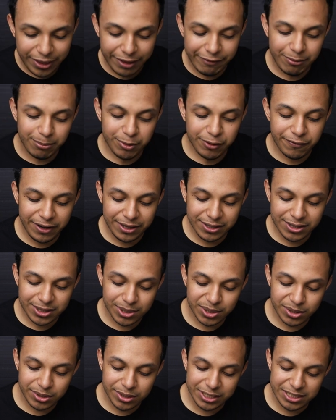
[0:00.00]
Then we move on
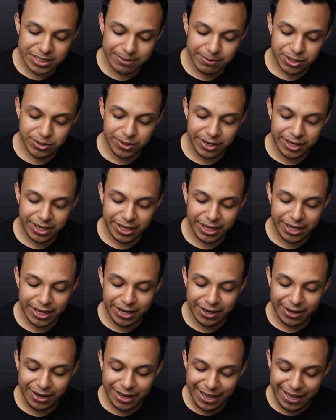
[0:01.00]
to this image right
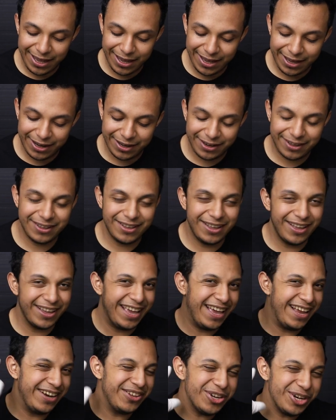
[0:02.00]
here, and
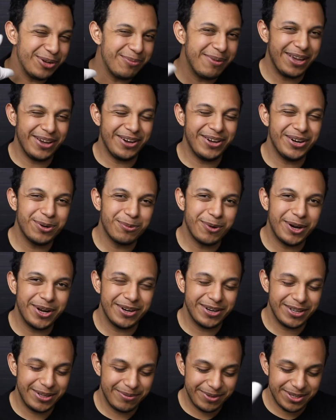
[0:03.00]
again, you know my
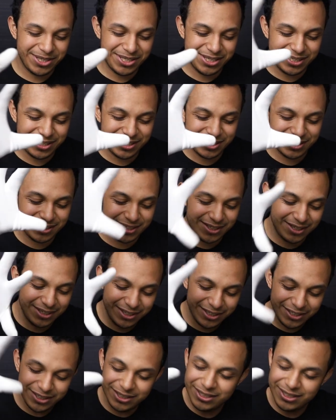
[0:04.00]
underwater images,